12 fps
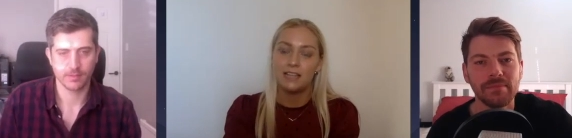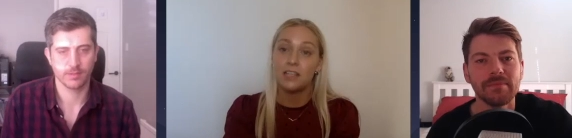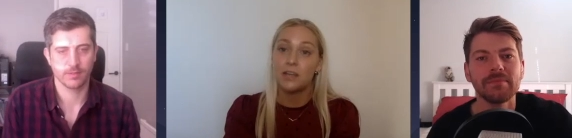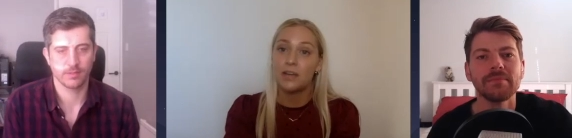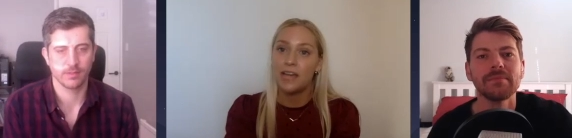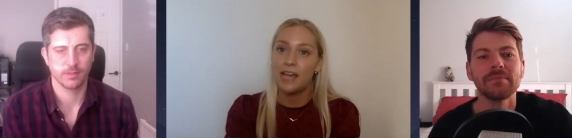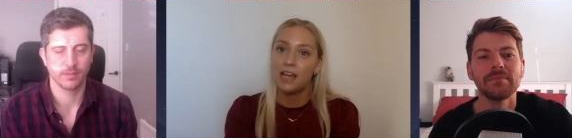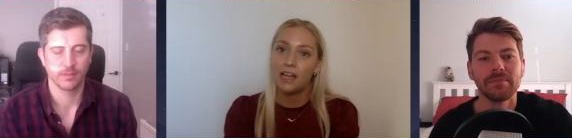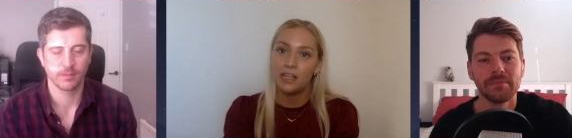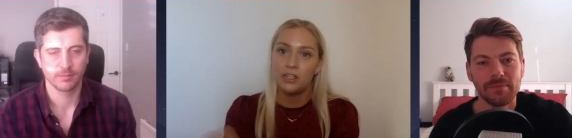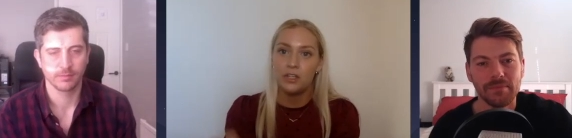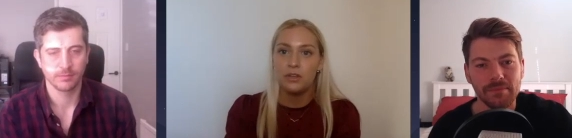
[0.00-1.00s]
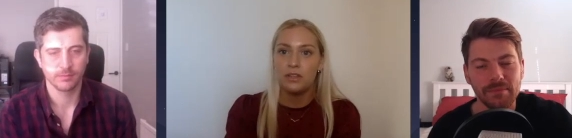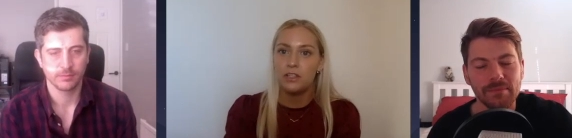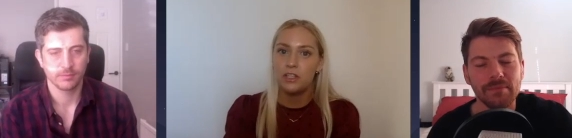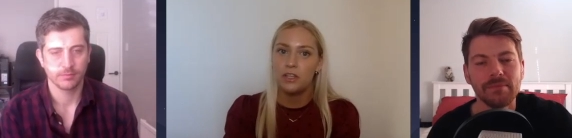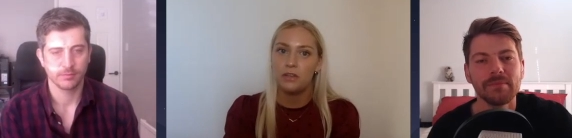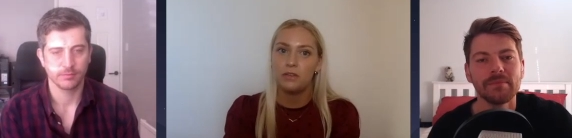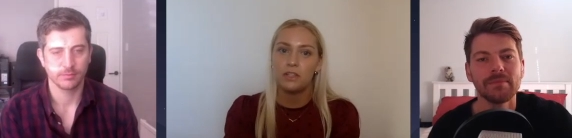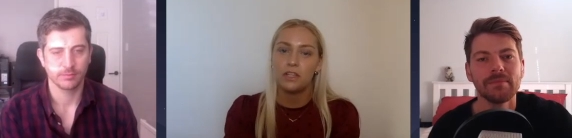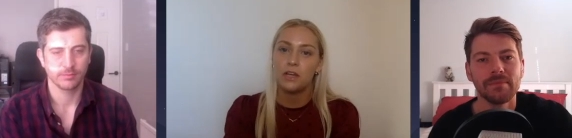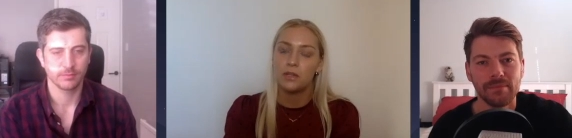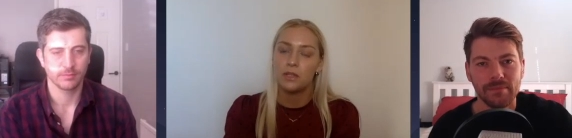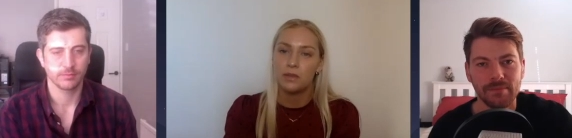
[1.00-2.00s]
Speaker 1: So an airline chooses you to
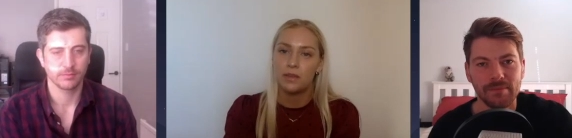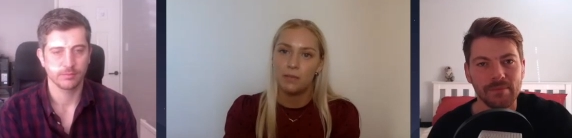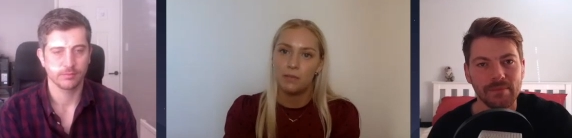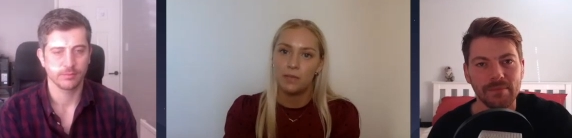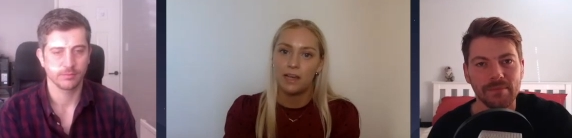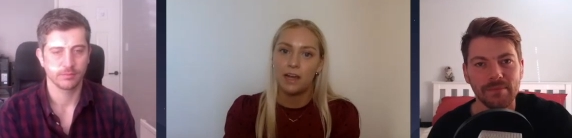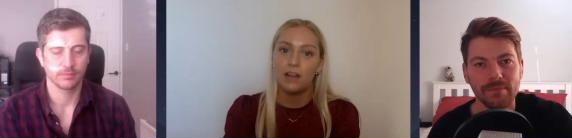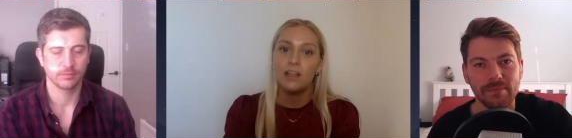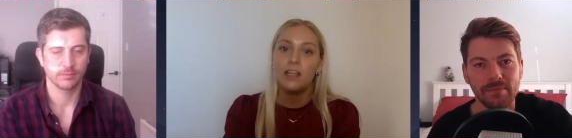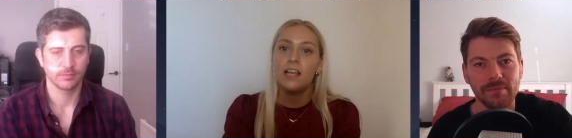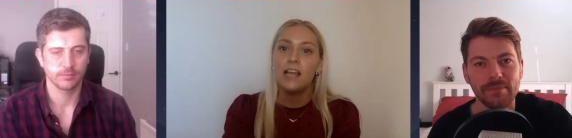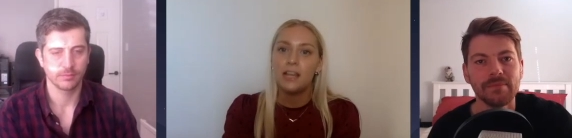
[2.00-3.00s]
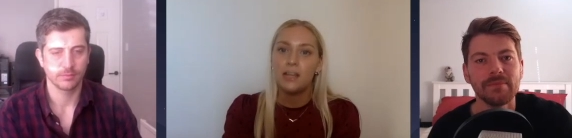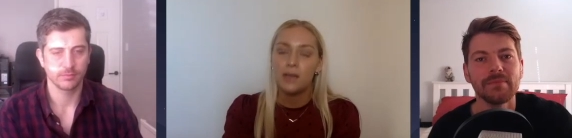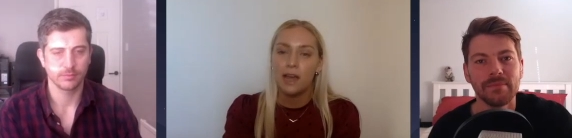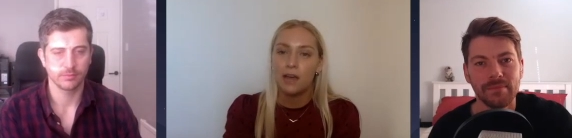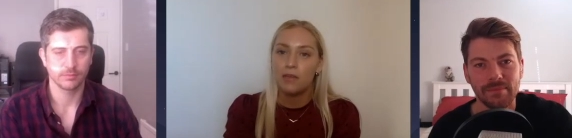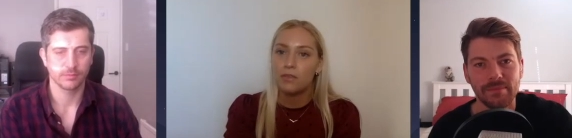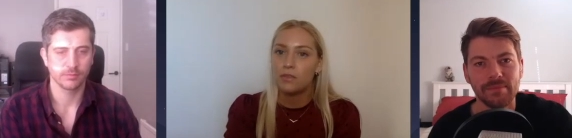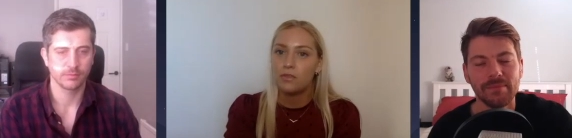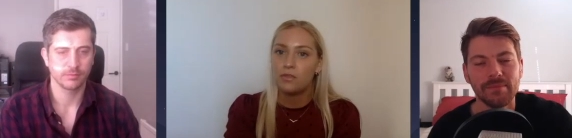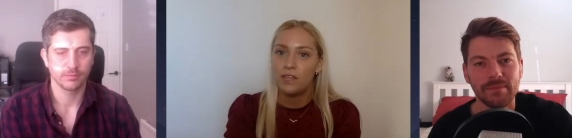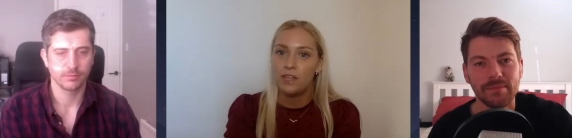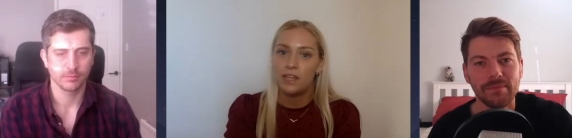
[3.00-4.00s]
go onto an MPL and you have to
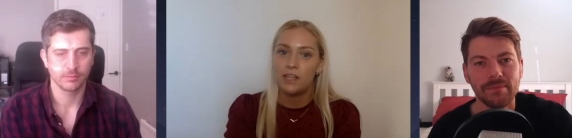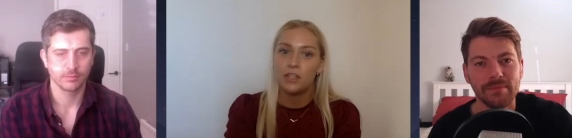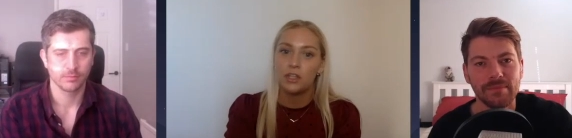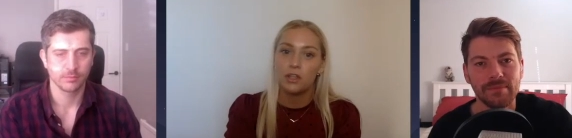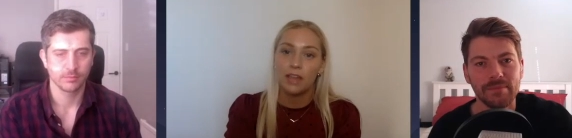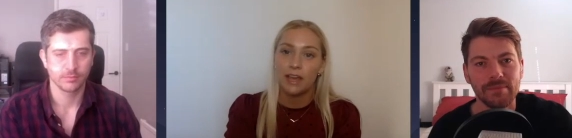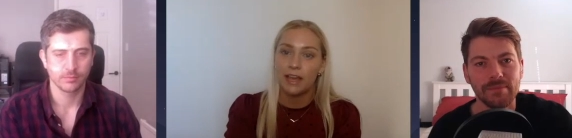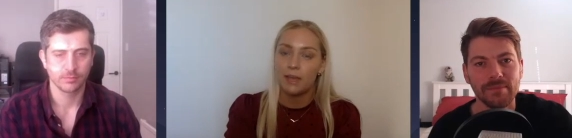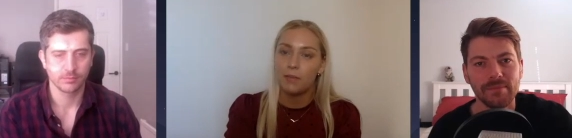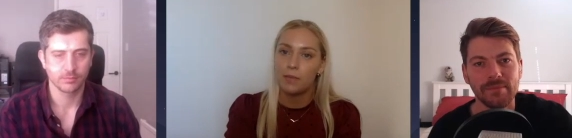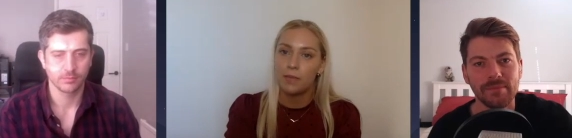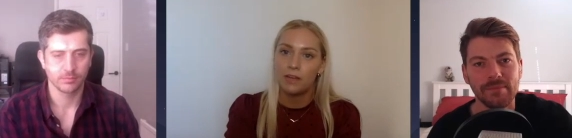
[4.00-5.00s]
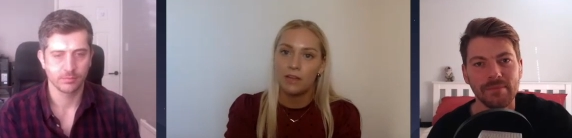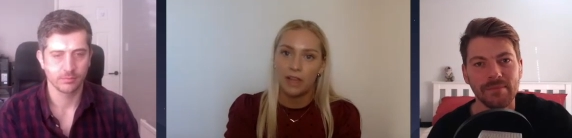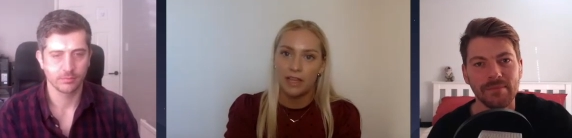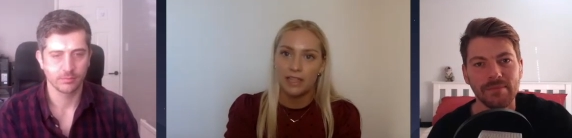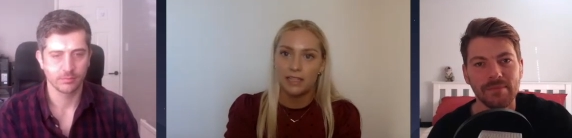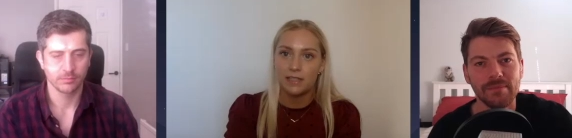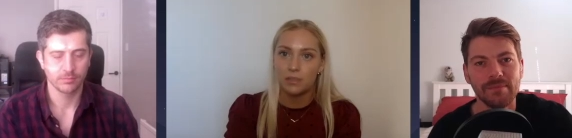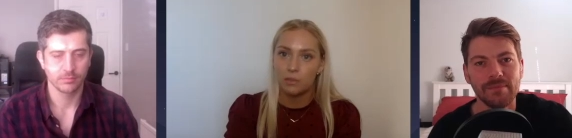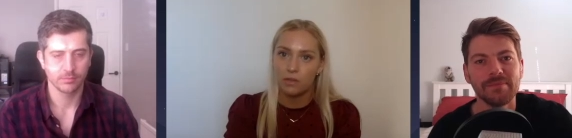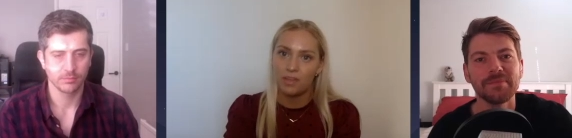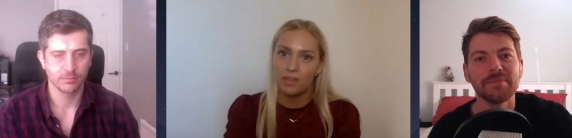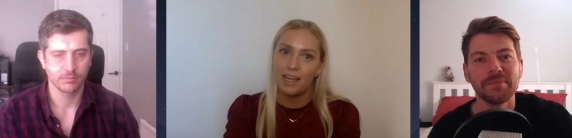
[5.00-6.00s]
finish that MPL license
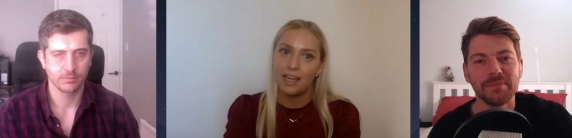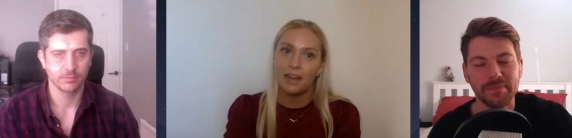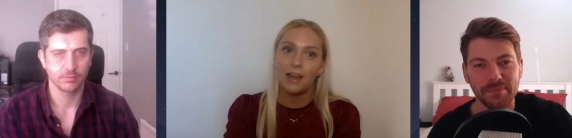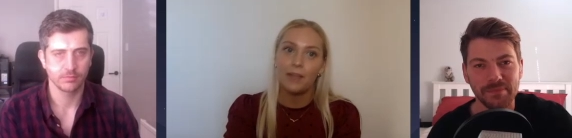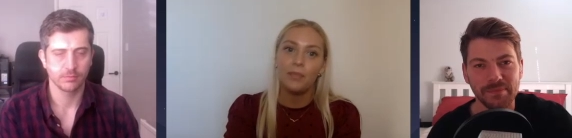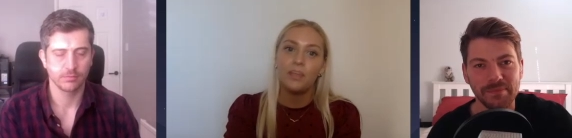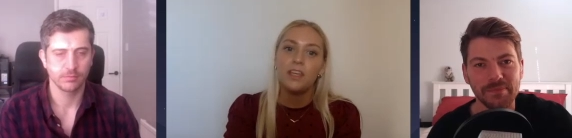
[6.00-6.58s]
with the airline.